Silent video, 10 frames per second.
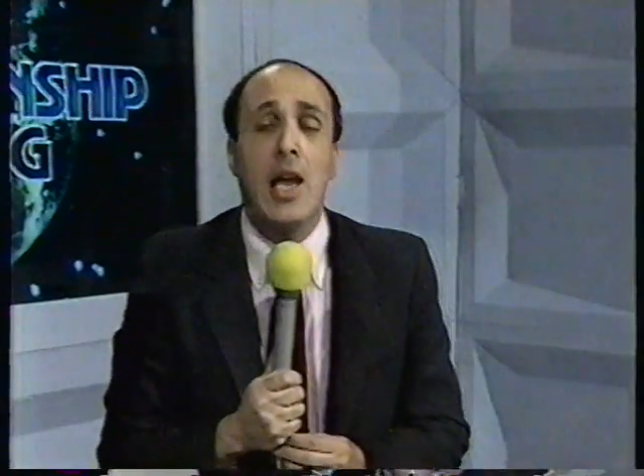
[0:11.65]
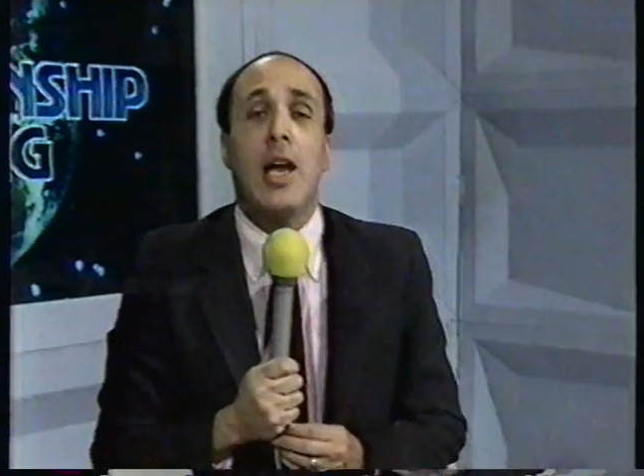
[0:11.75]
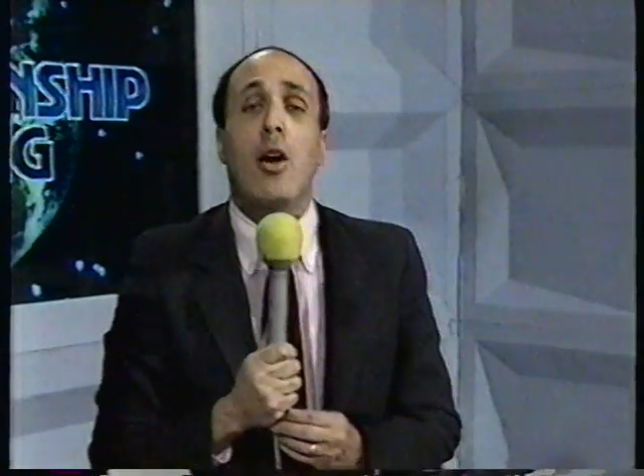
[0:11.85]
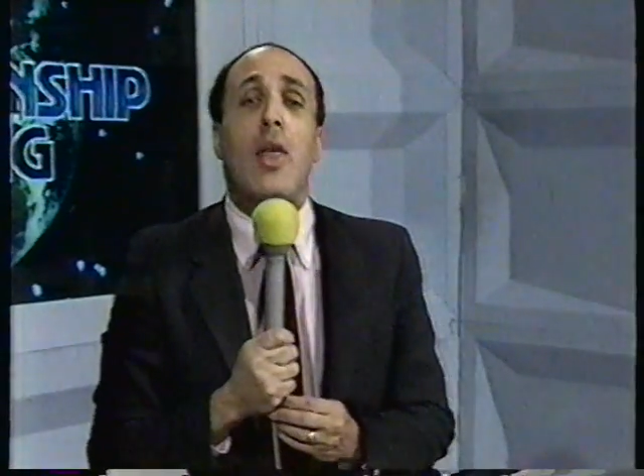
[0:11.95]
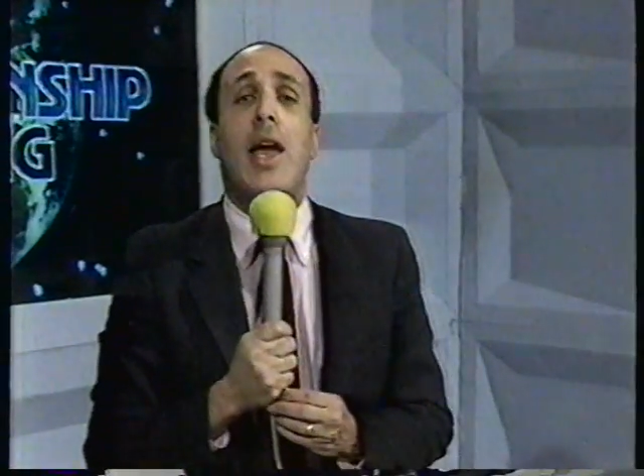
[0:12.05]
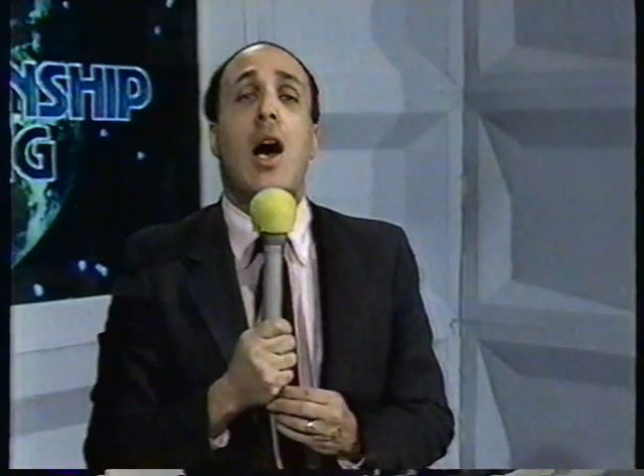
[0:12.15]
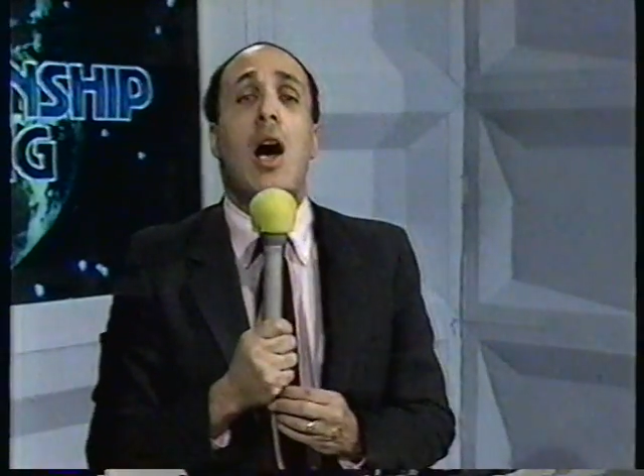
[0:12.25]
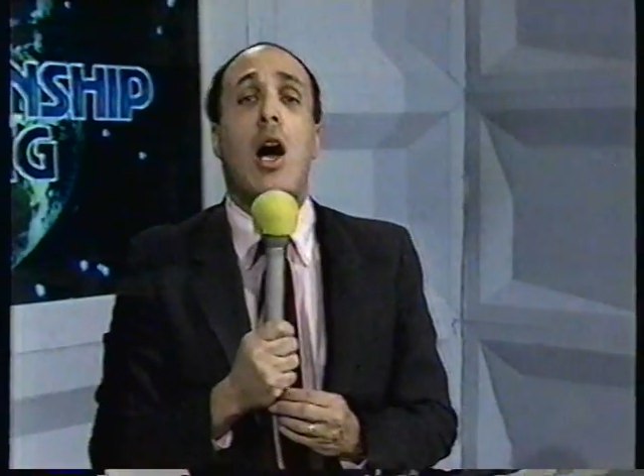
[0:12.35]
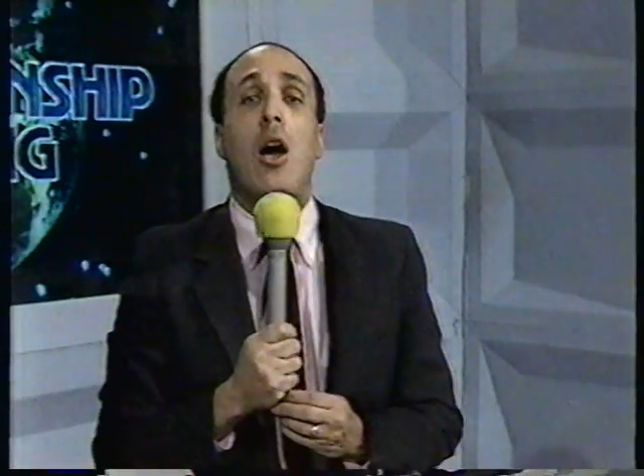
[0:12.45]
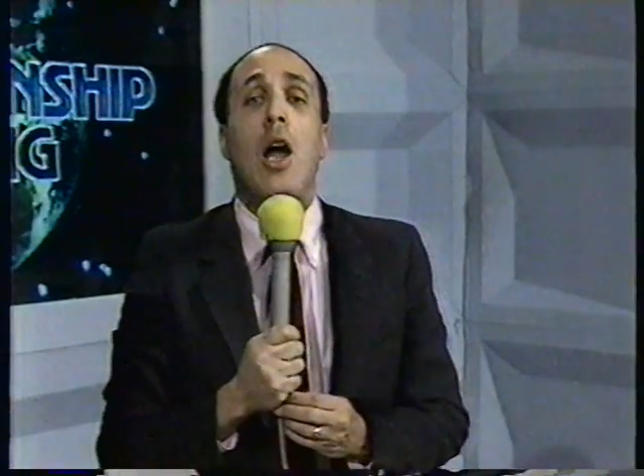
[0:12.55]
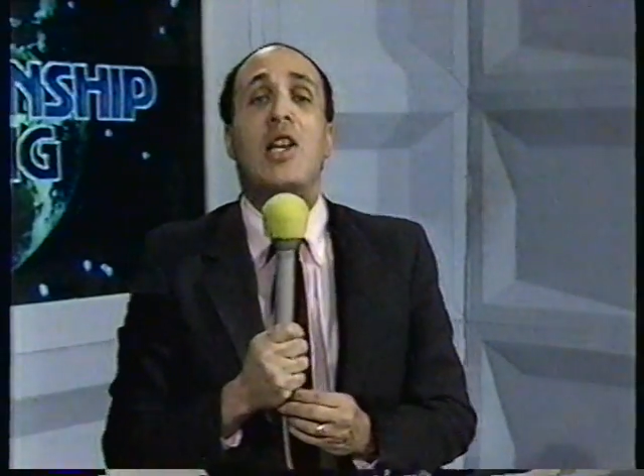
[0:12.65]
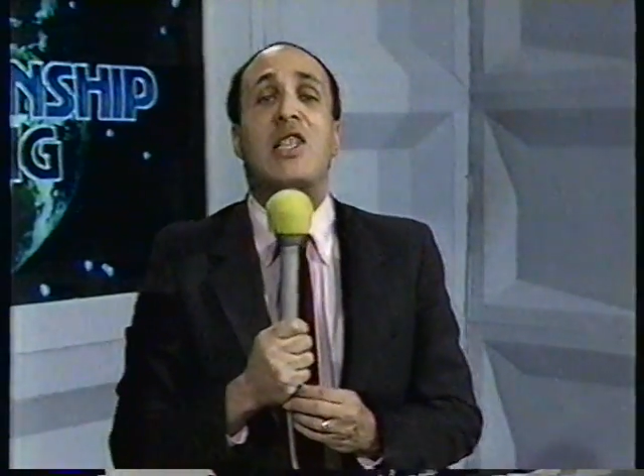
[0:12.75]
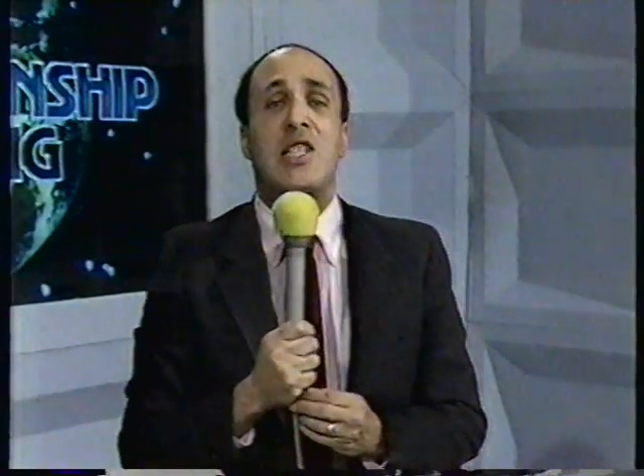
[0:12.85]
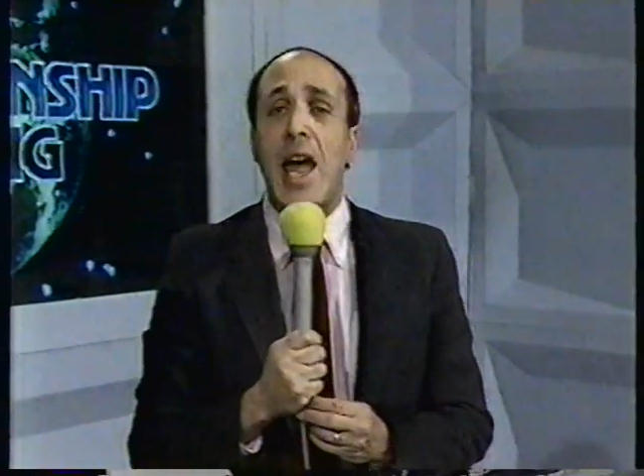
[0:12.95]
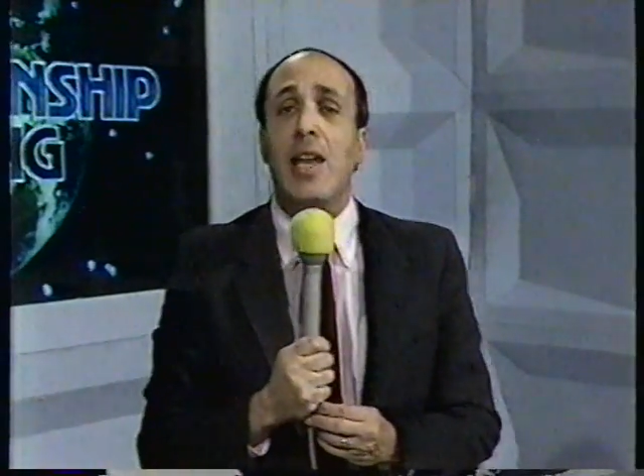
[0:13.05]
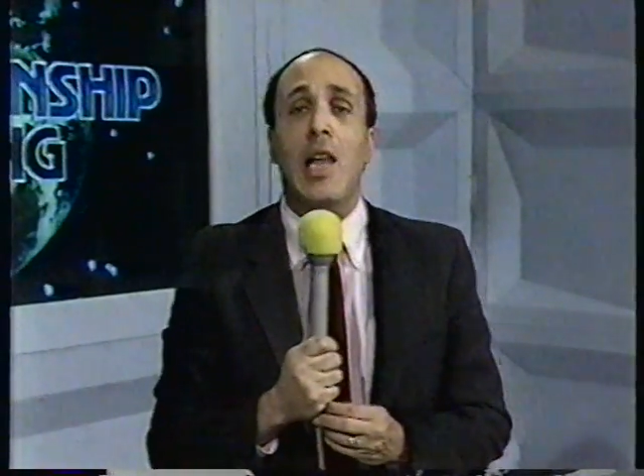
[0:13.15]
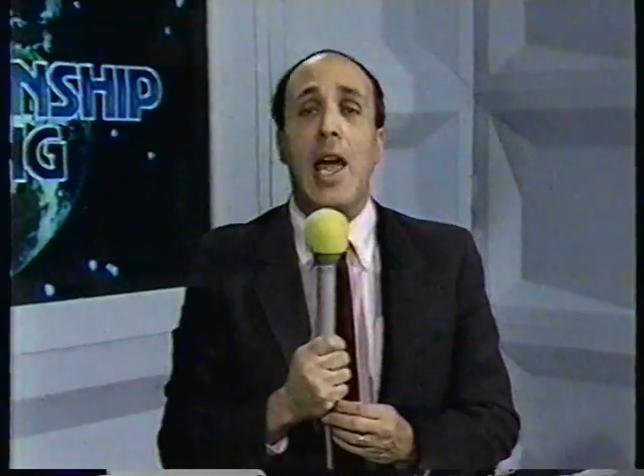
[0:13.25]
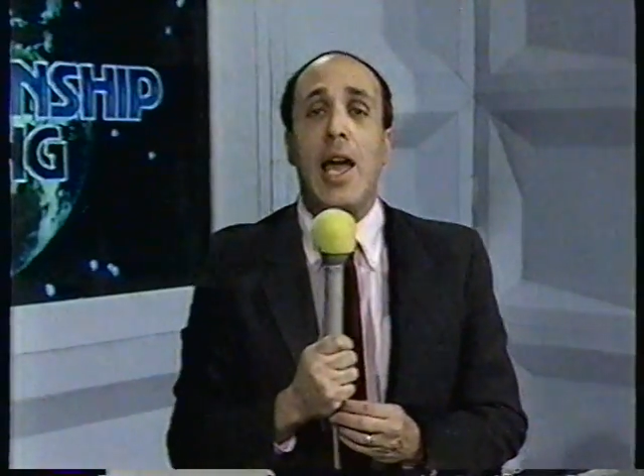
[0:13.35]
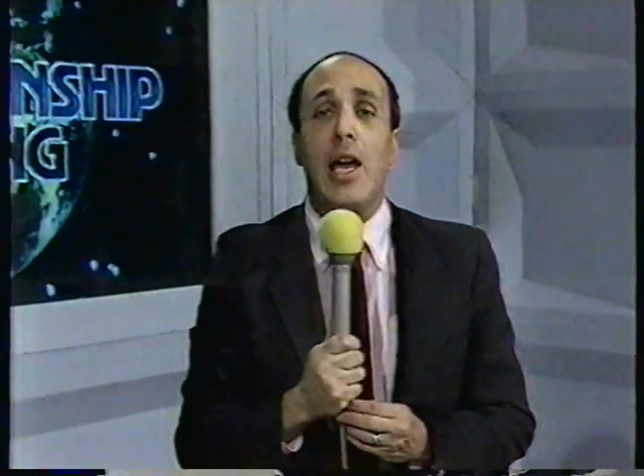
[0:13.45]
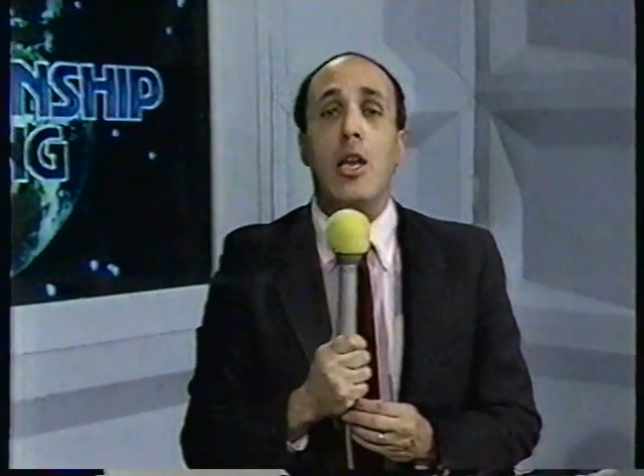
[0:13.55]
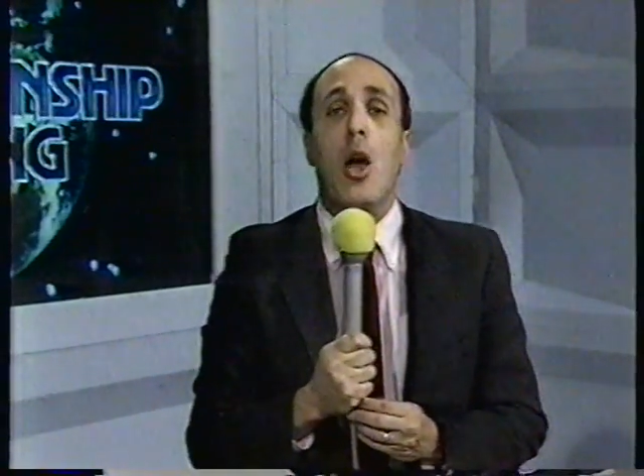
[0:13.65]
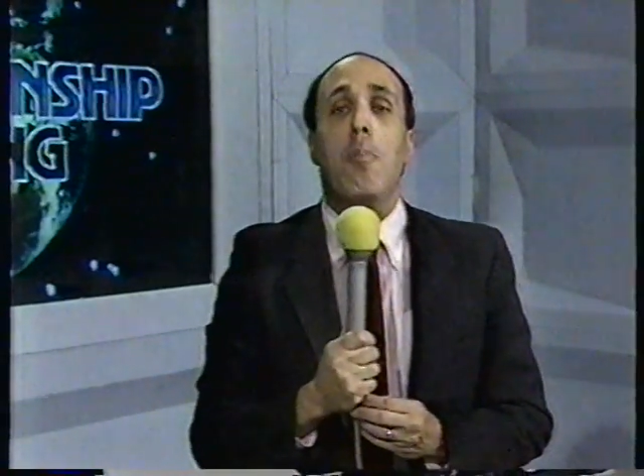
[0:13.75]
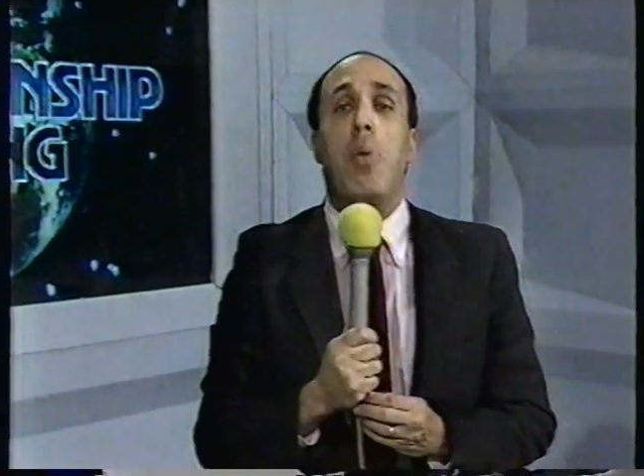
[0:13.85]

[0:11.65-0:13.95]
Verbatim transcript: Here they are, Stan Lane,